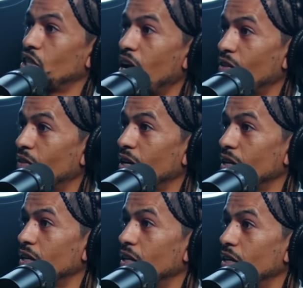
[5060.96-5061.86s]
shot
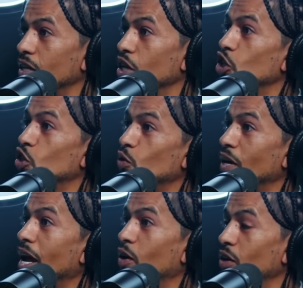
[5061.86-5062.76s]
right here. So
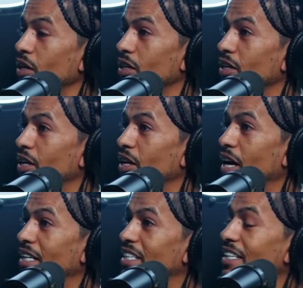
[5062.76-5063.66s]
now look,
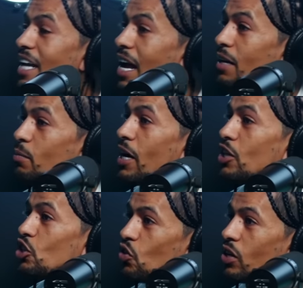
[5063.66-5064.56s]
oh I just God. got hit
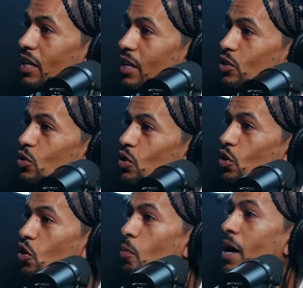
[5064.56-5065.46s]
by a truck not too
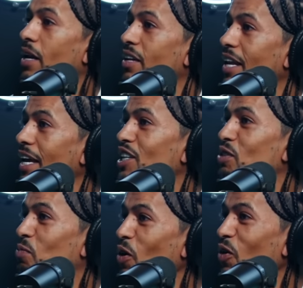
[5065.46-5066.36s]
long ago. My leg
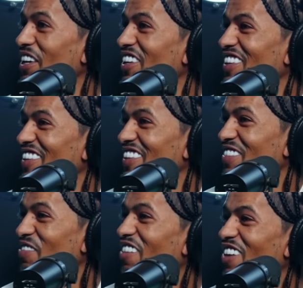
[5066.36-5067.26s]
is broken.
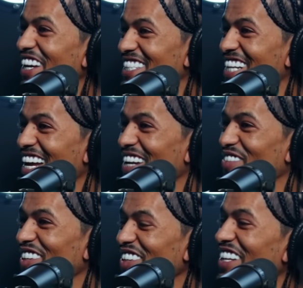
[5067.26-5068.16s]
My right
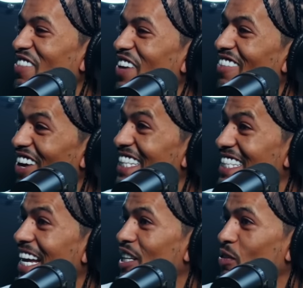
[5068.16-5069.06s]
side, you look, my right
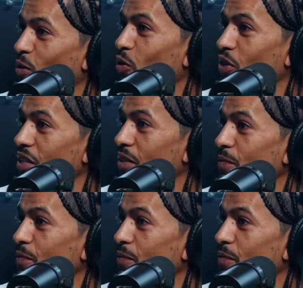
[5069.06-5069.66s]
side is broken.